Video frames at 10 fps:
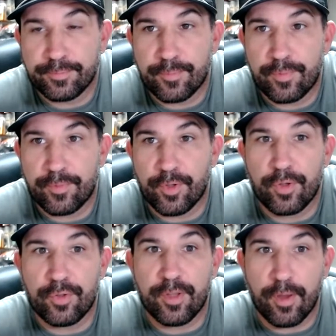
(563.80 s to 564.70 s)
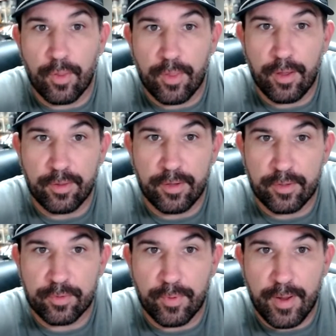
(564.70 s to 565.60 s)
So you see all the
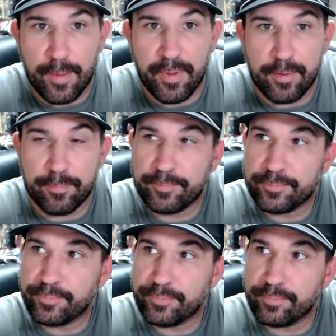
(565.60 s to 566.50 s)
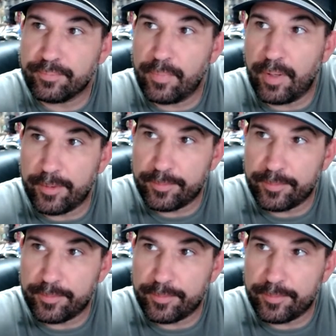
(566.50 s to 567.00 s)
ugliness when I paint them. But